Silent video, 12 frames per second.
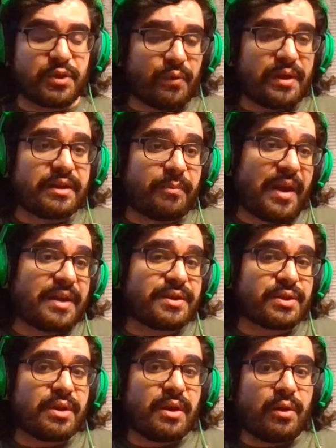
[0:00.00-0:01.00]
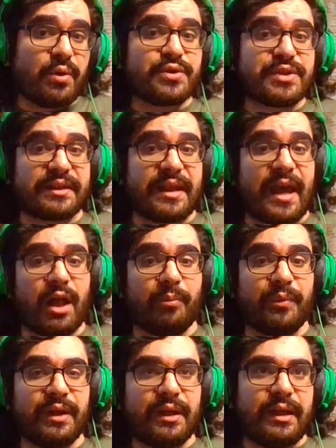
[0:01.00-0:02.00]
So it really depends who's at the
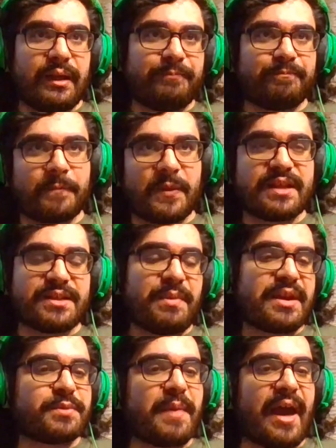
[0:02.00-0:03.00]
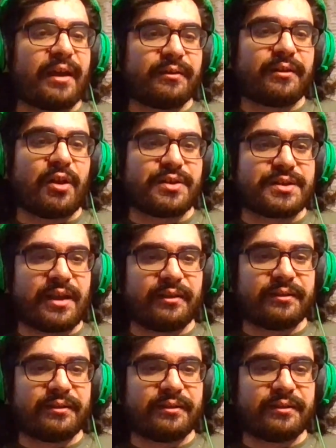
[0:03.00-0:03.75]
helm. It's a mixed bag, I'll say,